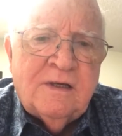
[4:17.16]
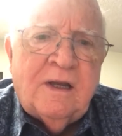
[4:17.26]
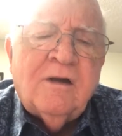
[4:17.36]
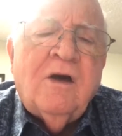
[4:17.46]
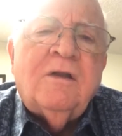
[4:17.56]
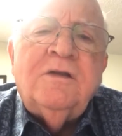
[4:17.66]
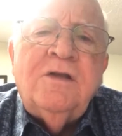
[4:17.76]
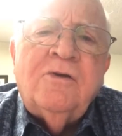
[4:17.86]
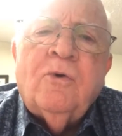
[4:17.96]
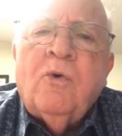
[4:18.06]
And I got
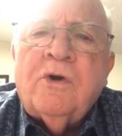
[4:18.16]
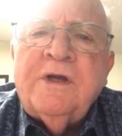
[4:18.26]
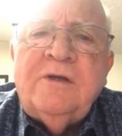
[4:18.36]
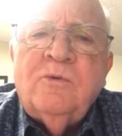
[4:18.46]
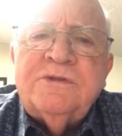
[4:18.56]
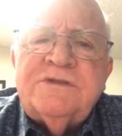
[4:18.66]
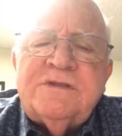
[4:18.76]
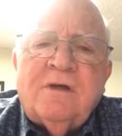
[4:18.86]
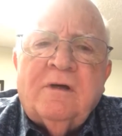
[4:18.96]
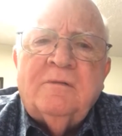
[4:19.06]
near where he
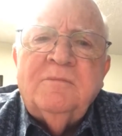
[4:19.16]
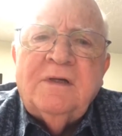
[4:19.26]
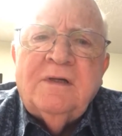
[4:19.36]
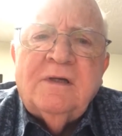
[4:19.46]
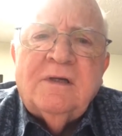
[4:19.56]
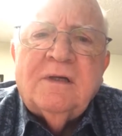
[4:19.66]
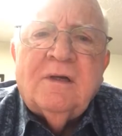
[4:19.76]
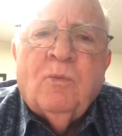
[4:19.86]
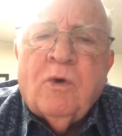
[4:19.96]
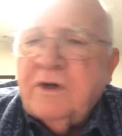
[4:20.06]
was uh,
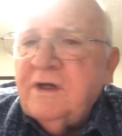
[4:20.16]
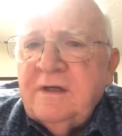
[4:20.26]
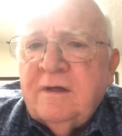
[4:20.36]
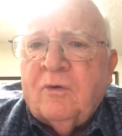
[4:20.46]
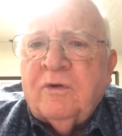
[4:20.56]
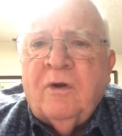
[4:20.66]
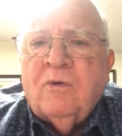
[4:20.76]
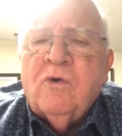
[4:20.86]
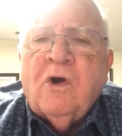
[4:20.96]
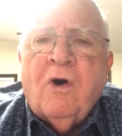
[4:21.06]
working on an
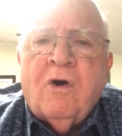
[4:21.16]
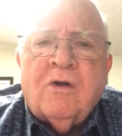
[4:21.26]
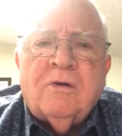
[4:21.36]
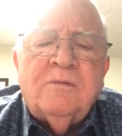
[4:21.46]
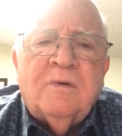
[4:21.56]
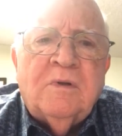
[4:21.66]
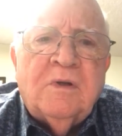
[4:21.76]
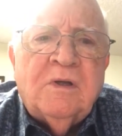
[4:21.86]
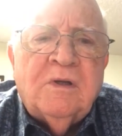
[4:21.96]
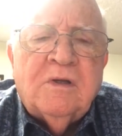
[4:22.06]
old car.
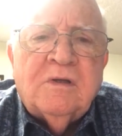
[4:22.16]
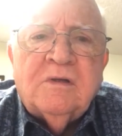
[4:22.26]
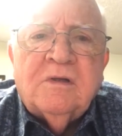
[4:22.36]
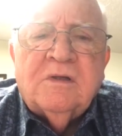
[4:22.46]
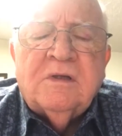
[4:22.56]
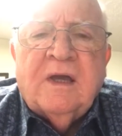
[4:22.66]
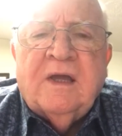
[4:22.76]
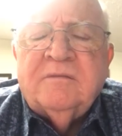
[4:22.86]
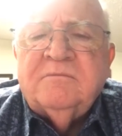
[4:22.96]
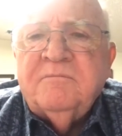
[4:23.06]

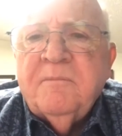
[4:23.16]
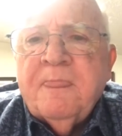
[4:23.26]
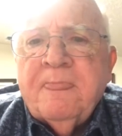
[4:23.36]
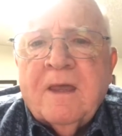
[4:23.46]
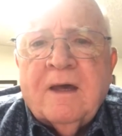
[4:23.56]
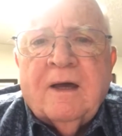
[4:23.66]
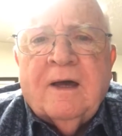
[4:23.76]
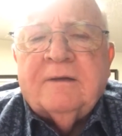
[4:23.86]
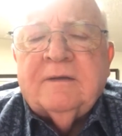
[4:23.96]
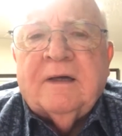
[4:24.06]
And
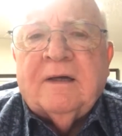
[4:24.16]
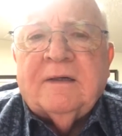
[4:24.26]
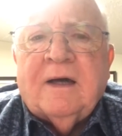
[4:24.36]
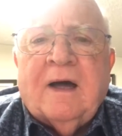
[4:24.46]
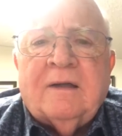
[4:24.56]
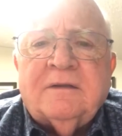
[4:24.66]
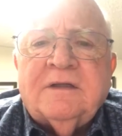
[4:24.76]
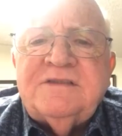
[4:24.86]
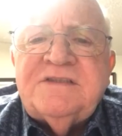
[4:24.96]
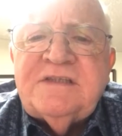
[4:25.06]
I, I
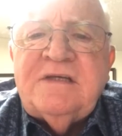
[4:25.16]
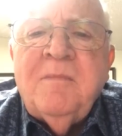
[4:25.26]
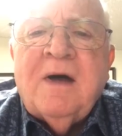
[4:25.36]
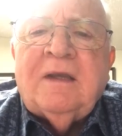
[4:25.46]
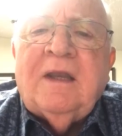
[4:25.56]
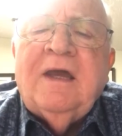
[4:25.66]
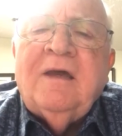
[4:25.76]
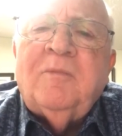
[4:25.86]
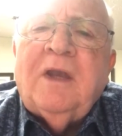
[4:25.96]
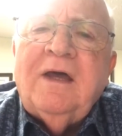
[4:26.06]
could see my
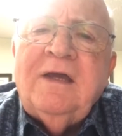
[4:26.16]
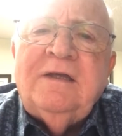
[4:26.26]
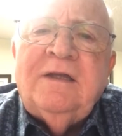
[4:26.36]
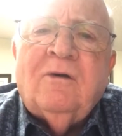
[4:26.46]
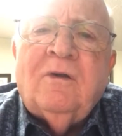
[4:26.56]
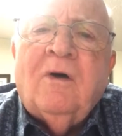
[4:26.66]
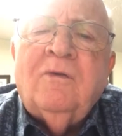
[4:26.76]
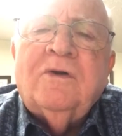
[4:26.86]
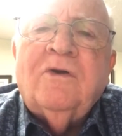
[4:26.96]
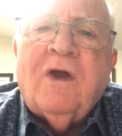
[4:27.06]
lamb laying on,
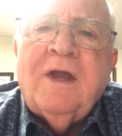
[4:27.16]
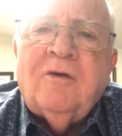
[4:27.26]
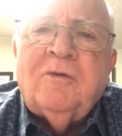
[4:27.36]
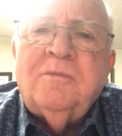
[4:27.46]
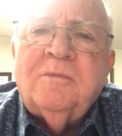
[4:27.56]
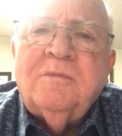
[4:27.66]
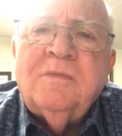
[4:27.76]
on the ground.